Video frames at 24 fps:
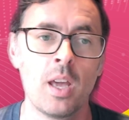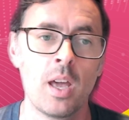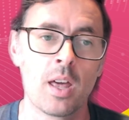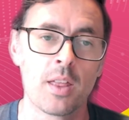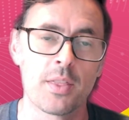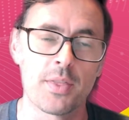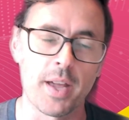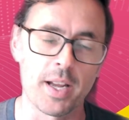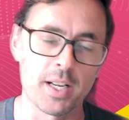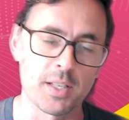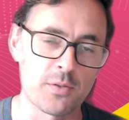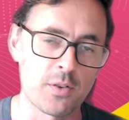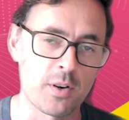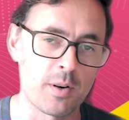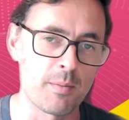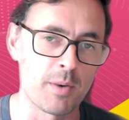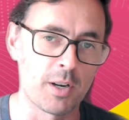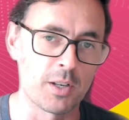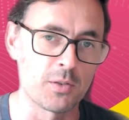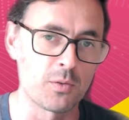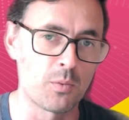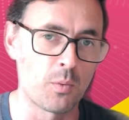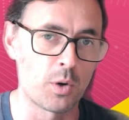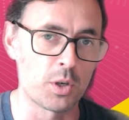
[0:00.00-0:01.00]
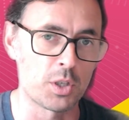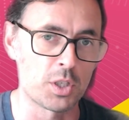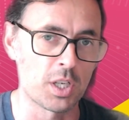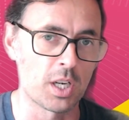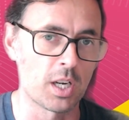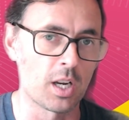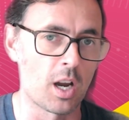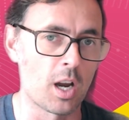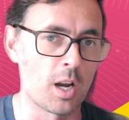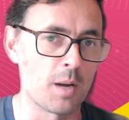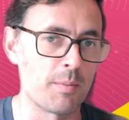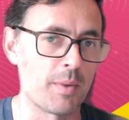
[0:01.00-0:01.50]
Thanks very much for
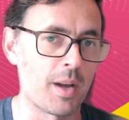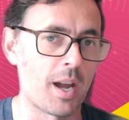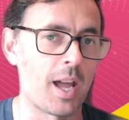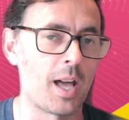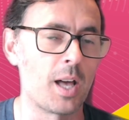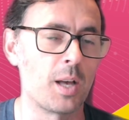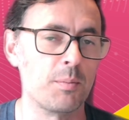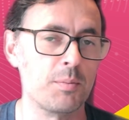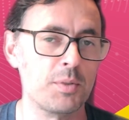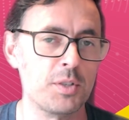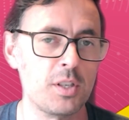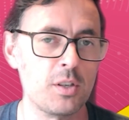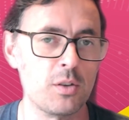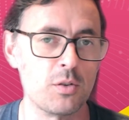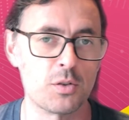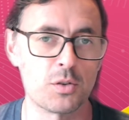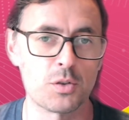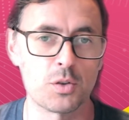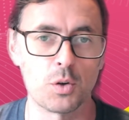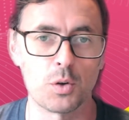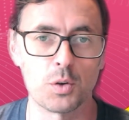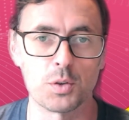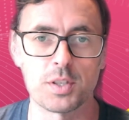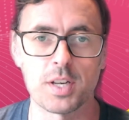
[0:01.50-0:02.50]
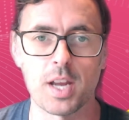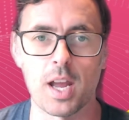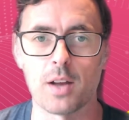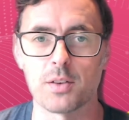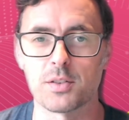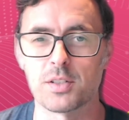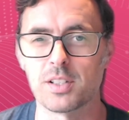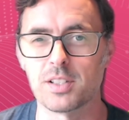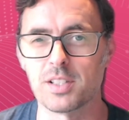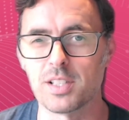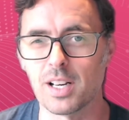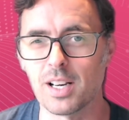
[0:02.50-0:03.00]
watching. I hope that helps you sort
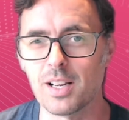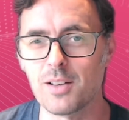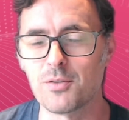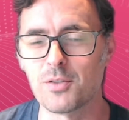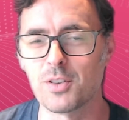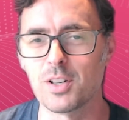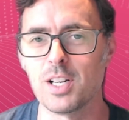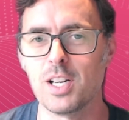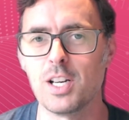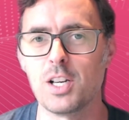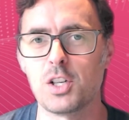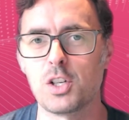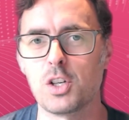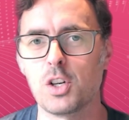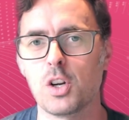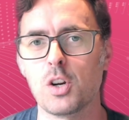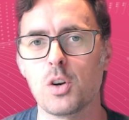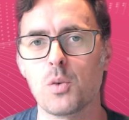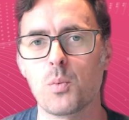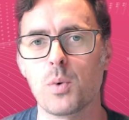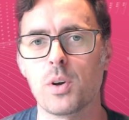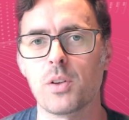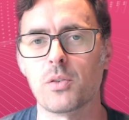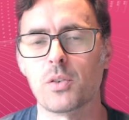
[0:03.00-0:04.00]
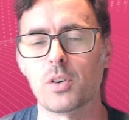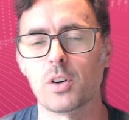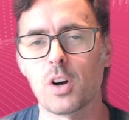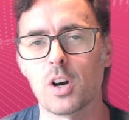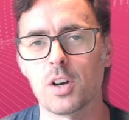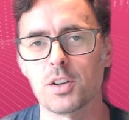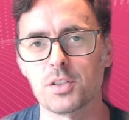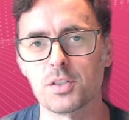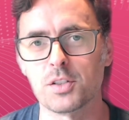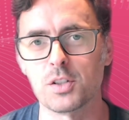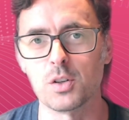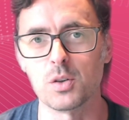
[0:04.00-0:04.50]
out a delivery issue with
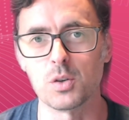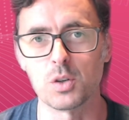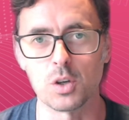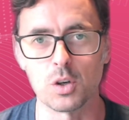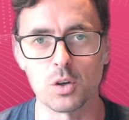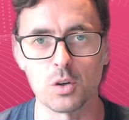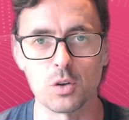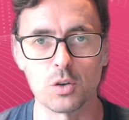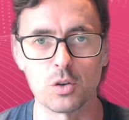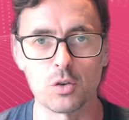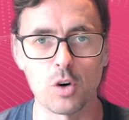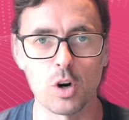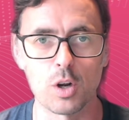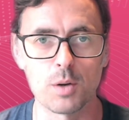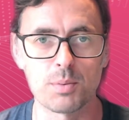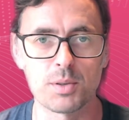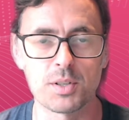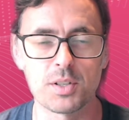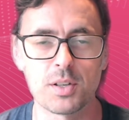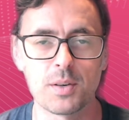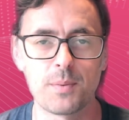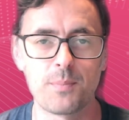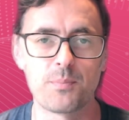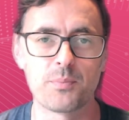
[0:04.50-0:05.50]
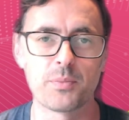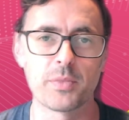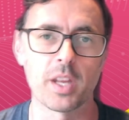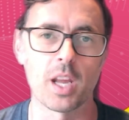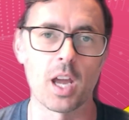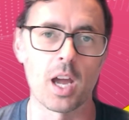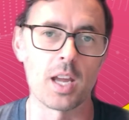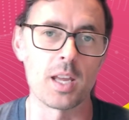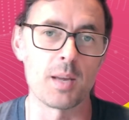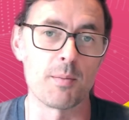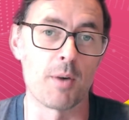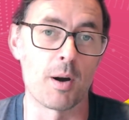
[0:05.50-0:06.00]
regards to Google Groups.
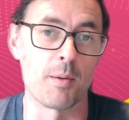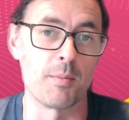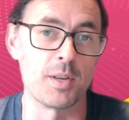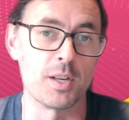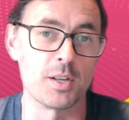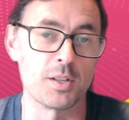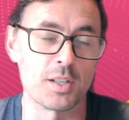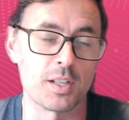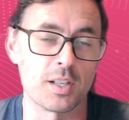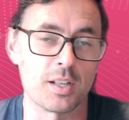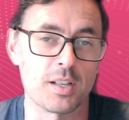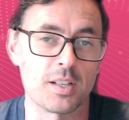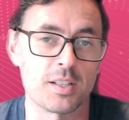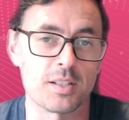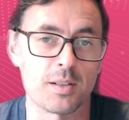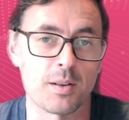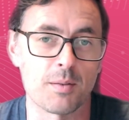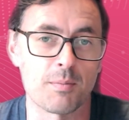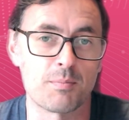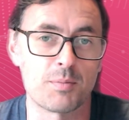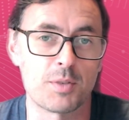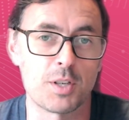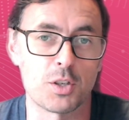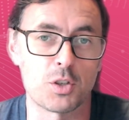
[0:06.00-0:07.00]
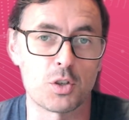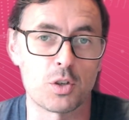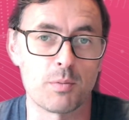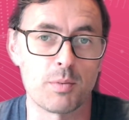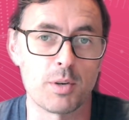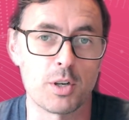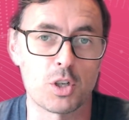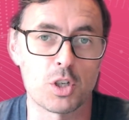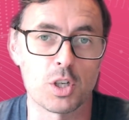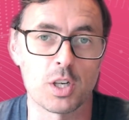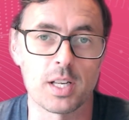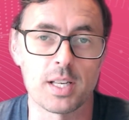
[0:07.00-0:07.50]
Uh, you might be using it as a
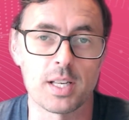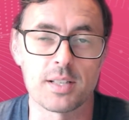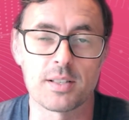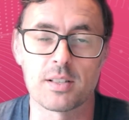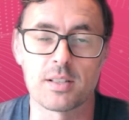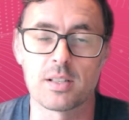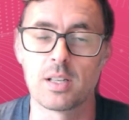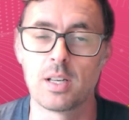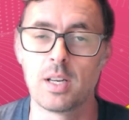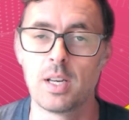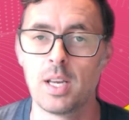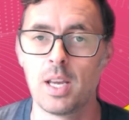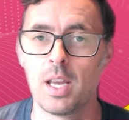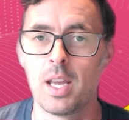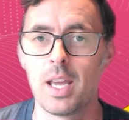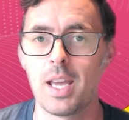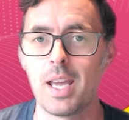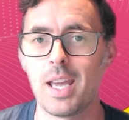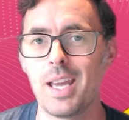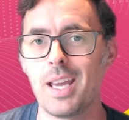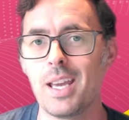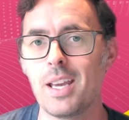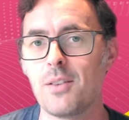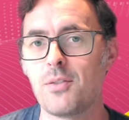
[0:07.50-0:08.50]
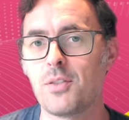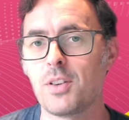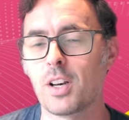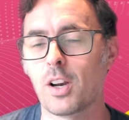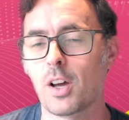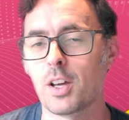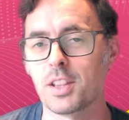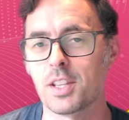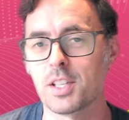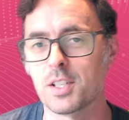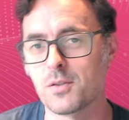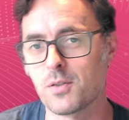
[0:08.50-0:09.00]
distribution list. If you
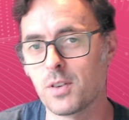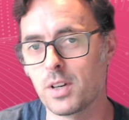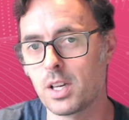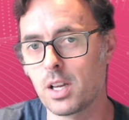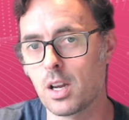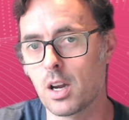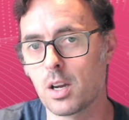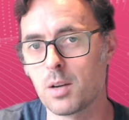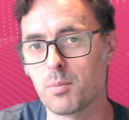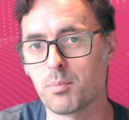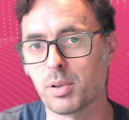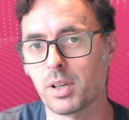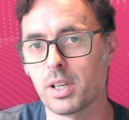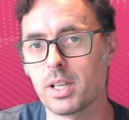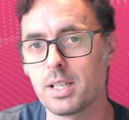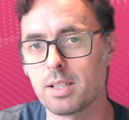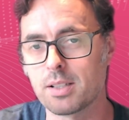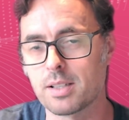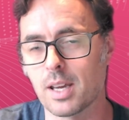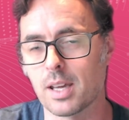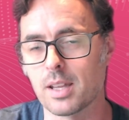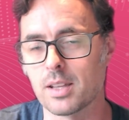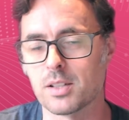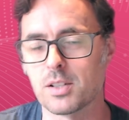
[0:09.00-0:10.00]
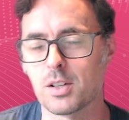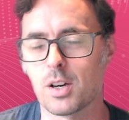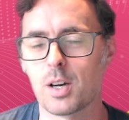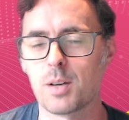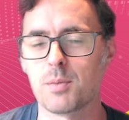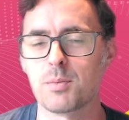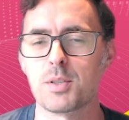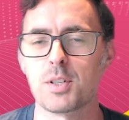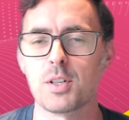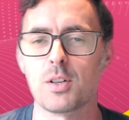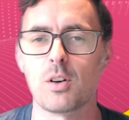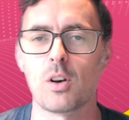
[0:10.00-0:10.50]
like this video, please take the
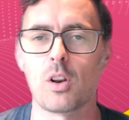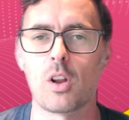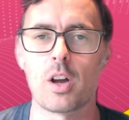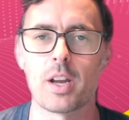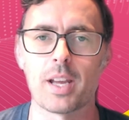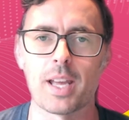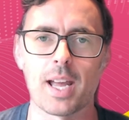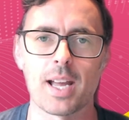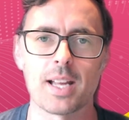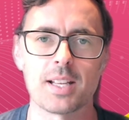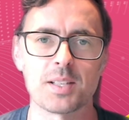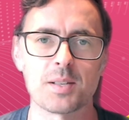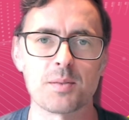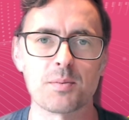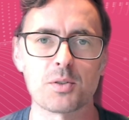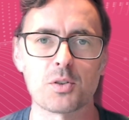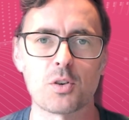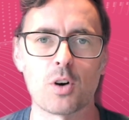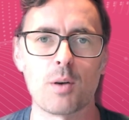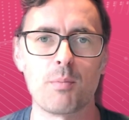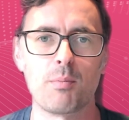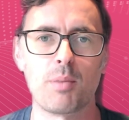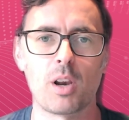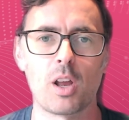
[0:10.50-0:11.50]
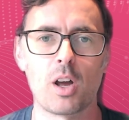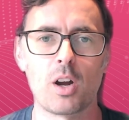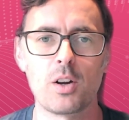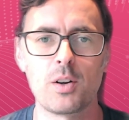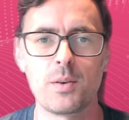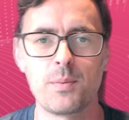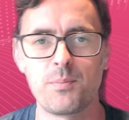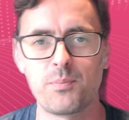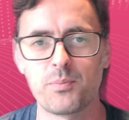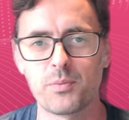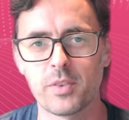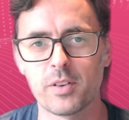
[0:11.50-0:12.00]
time to like and subscribe
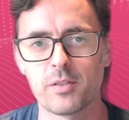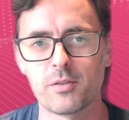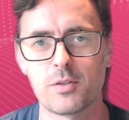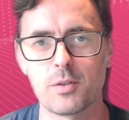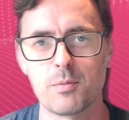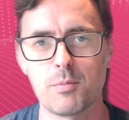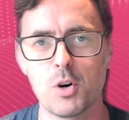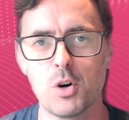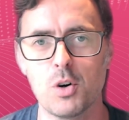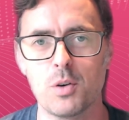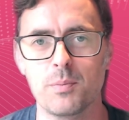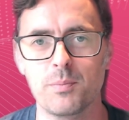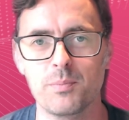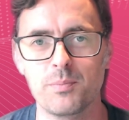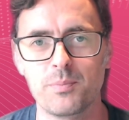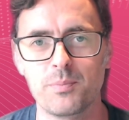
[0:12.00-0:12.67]
below for more.